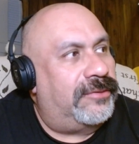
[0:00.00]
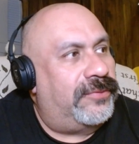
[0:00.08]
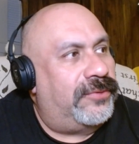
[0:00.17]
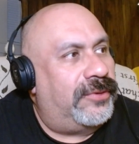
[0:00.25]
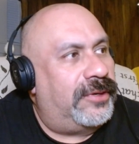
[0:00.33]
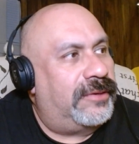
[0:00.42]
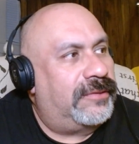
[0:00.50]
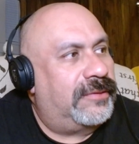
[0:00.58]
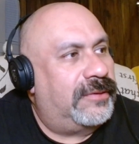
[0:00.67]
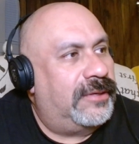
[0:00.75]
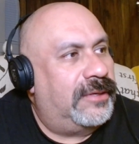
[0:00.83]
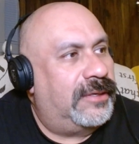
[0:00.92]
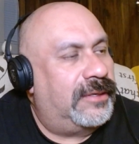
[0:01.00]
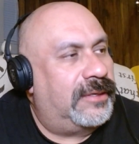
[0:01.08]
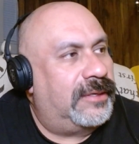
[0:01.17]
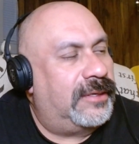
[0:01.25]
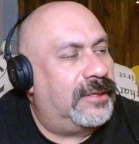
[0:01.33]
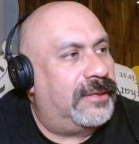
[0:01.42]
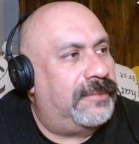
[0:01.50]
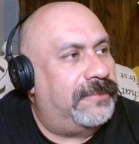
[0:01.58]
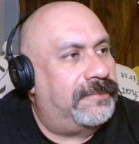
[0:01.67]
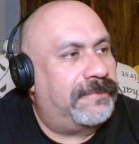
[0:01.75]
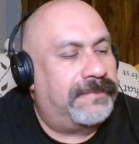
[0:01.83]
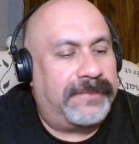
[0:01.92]
voice.
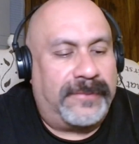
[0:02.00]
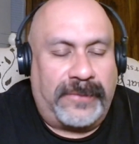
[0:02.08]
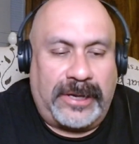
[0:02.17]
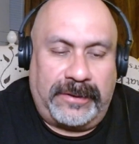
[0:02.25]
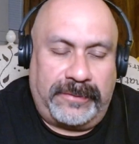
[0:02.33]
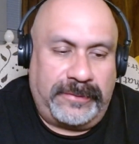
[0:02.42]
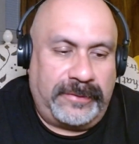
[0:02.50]
Wow.